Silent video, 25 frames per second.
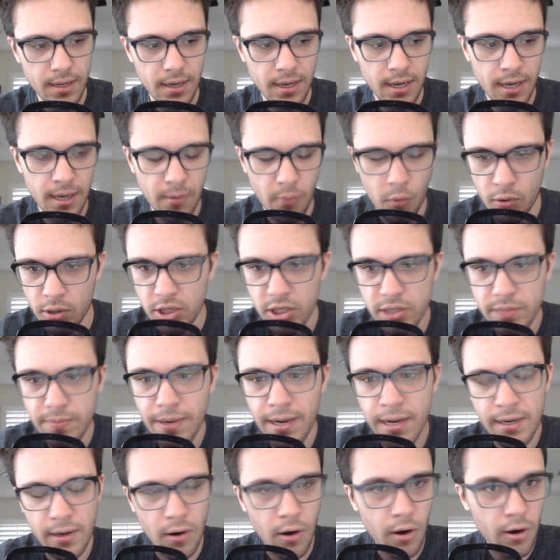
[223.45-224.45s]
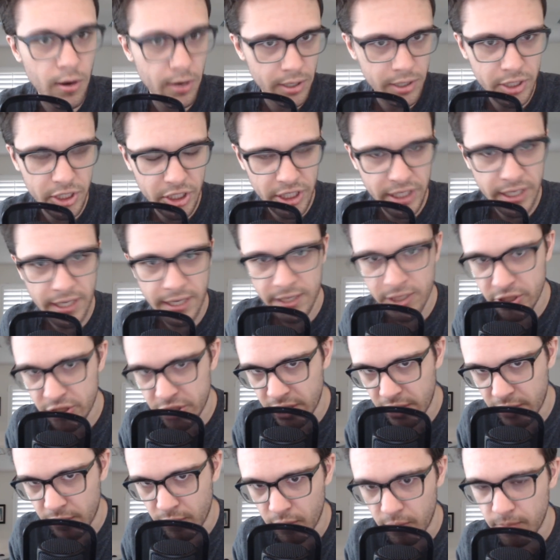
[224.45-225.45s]
uh, or just my RNG in
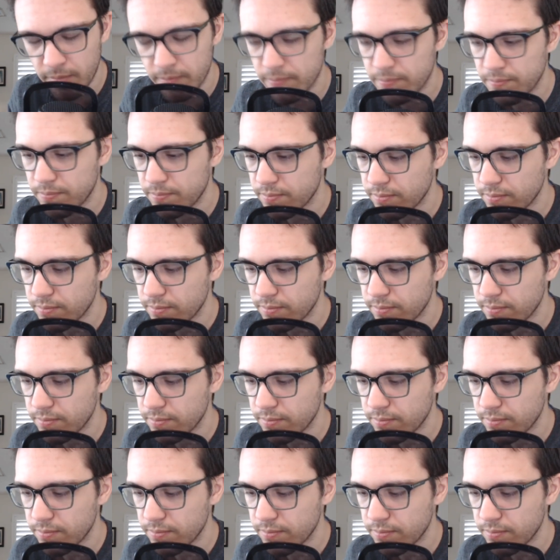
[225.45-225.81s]
general,